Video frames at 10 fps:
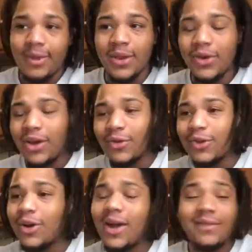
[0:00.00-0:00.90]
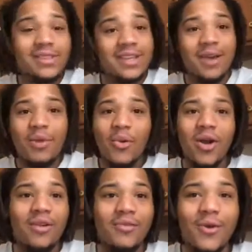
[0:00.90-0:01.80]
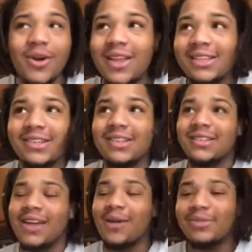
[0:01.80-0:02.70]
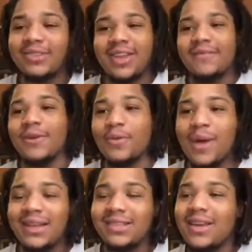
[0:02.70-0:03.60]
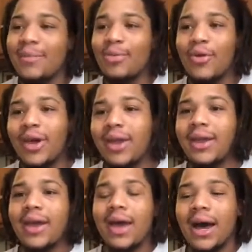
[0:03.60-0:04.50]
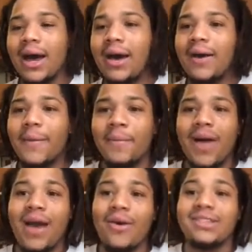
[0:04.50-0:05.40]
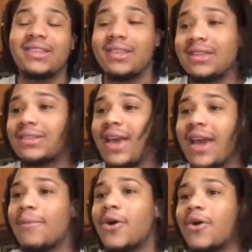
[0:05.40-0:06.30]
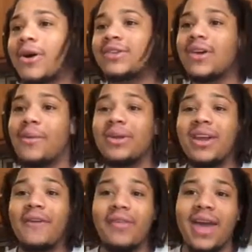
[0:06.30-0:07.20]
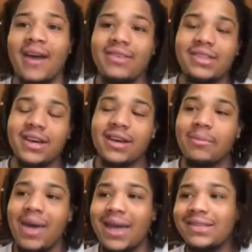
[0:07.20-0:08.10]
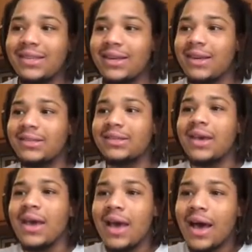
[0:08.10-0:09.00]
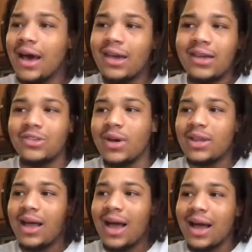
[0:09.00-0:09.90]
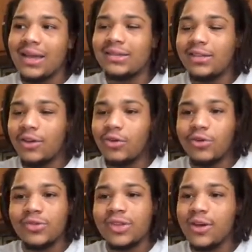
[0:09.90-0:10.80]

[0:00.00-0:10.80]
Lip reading: You know, you don't have to take my word for it. I'm just giving you my standpoint, how I see this game going. So I'm gonna definitely have a ton of bats in this. It's one of the highest totals,